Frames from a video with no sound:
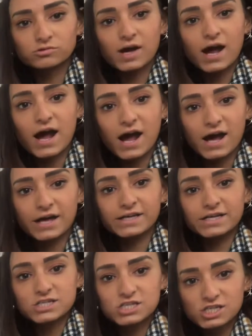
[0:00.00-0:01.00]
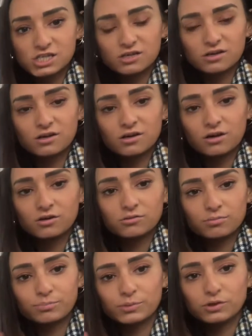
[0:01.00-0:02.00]
I, t.
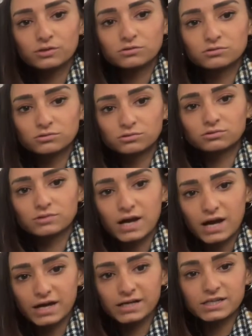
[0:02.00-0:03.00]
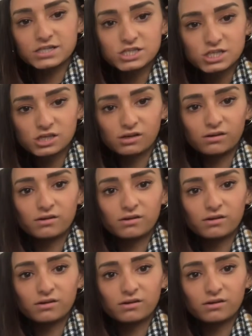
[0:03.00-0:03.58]
B, I, t.